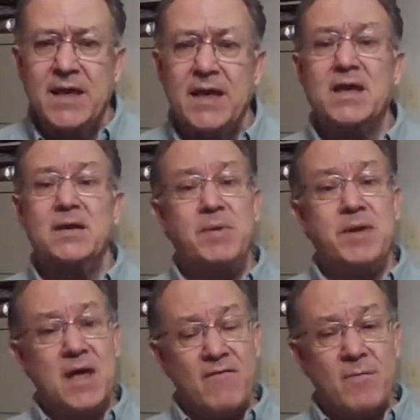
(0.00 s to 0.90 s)
It could be
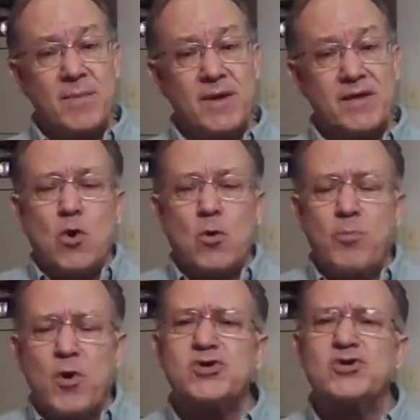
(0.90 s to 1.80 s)
governments or
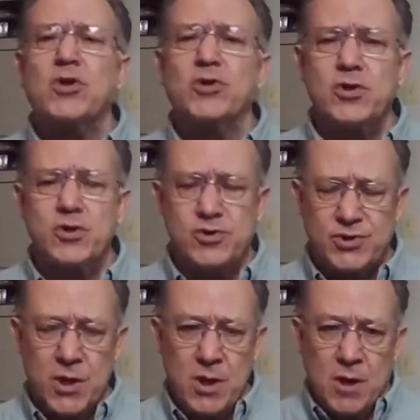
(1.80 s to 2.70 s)
personal use.